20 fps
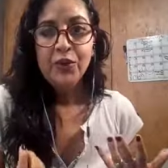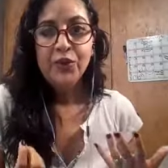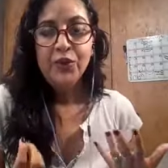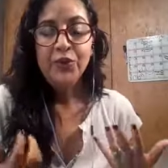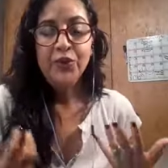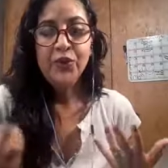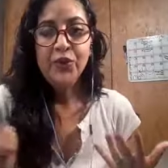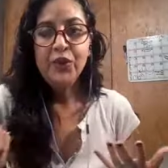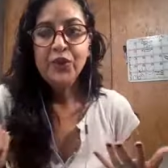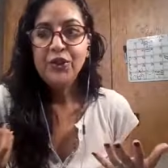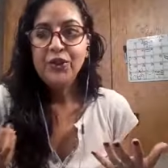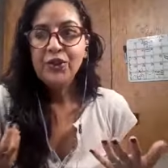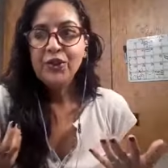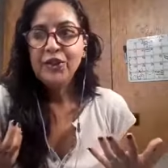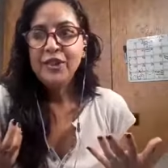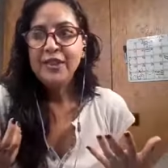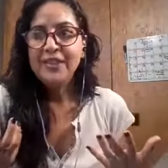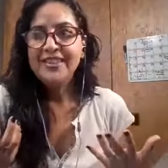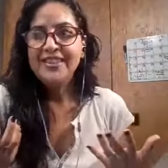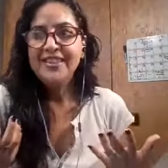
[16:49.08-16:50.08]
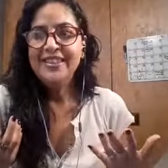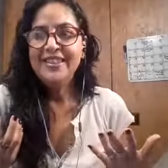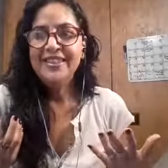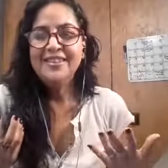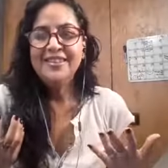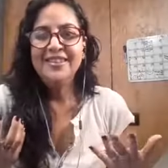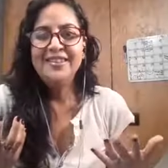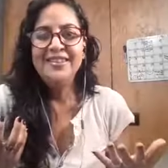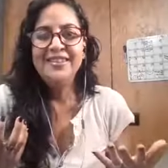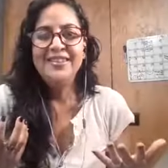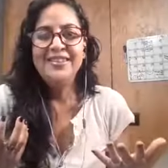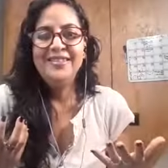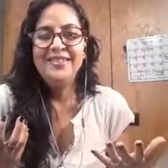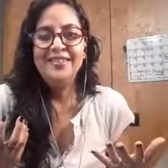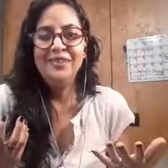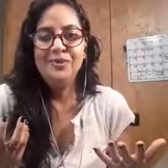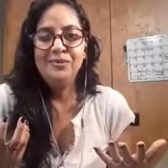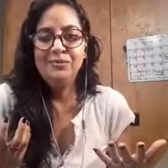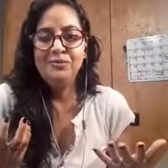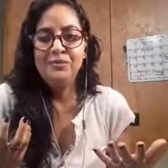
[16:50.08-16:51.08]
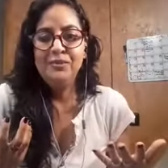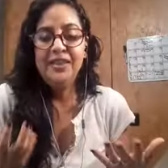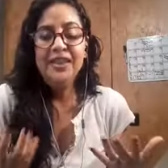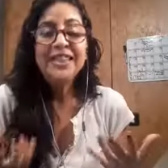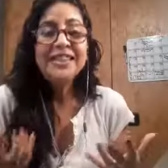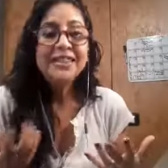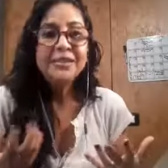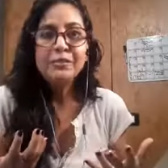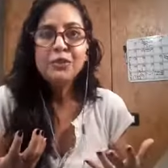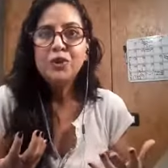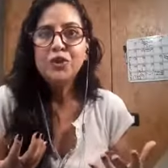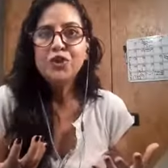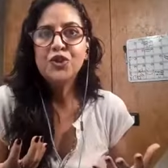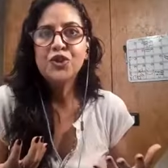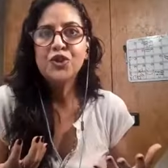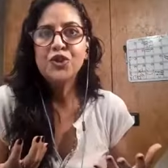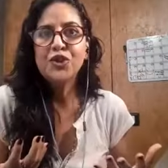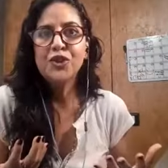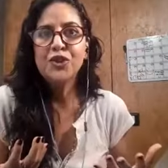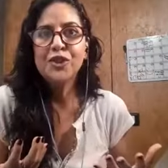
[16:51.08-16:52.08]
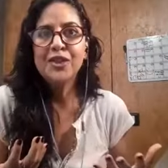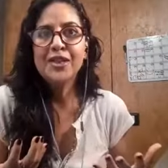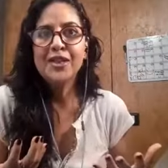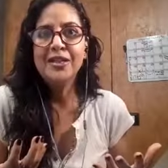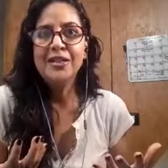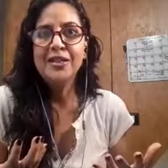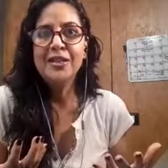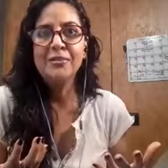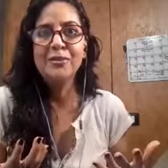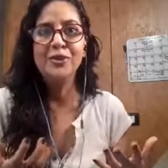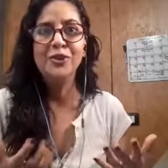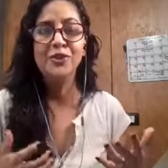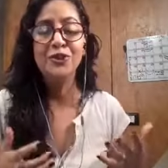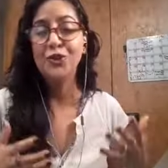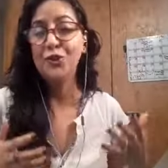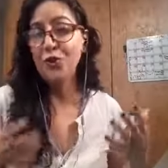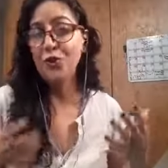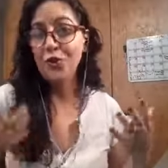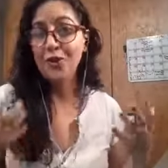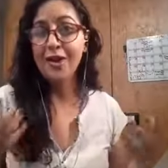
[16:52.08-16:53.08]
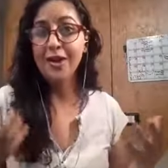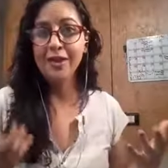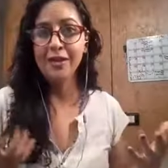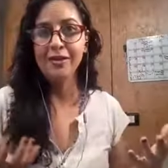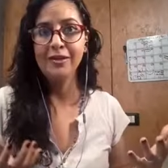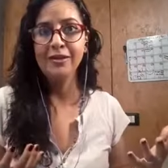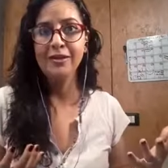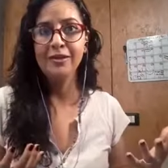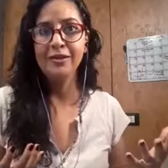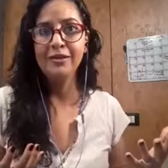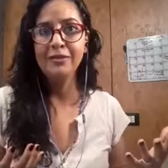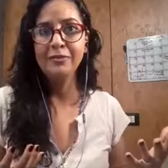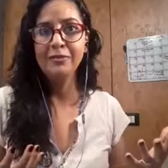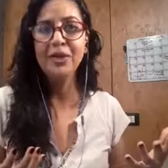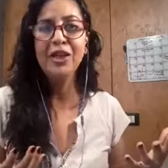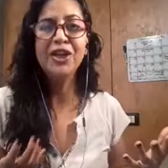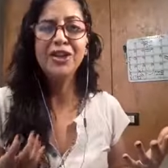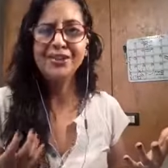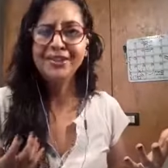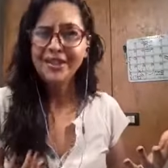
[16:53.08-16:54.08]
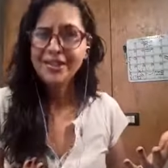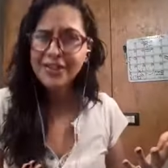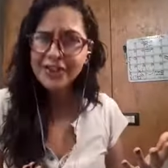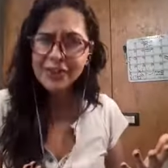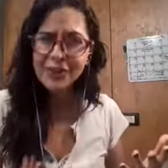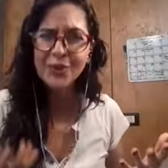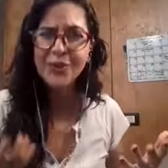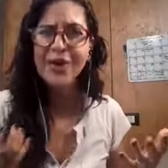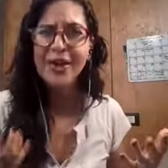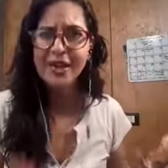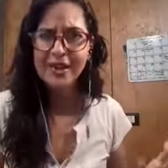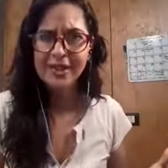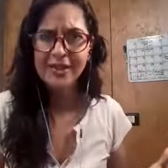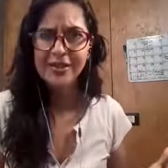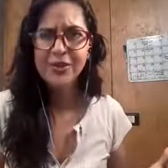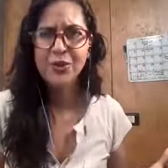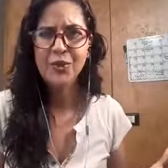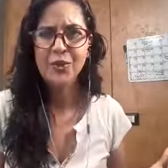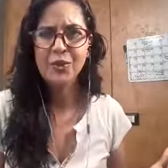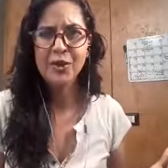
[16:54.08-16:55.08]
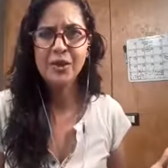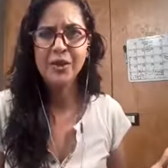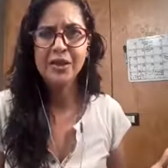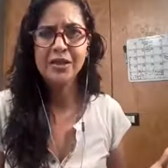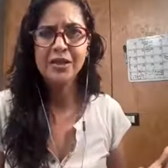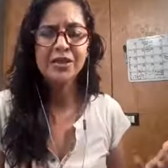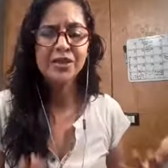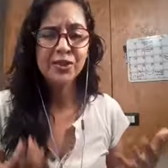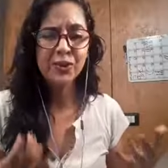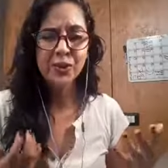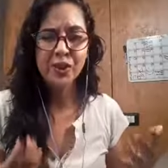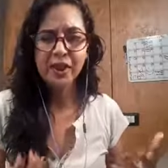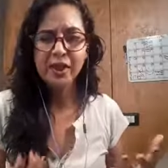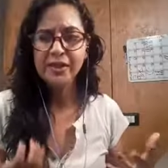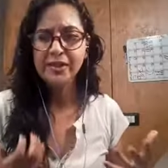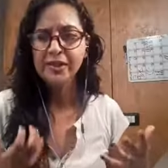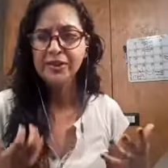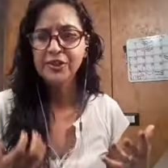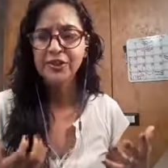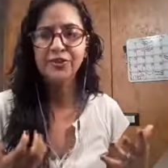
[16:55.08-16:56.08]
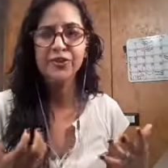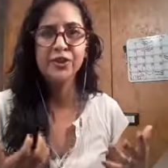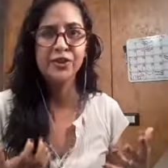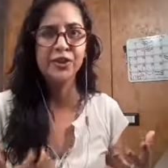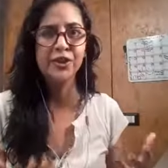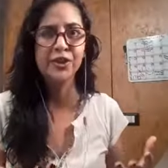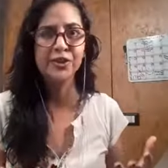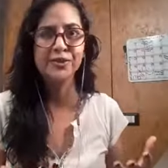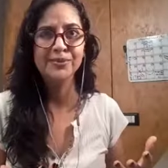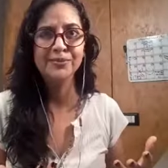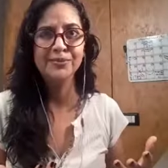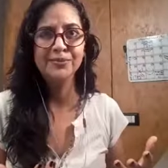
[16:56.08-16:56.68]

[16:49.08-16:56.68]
feel the, the, the, this emotion and I'm going to cry because it's okay to cry and it's okay not to feel good.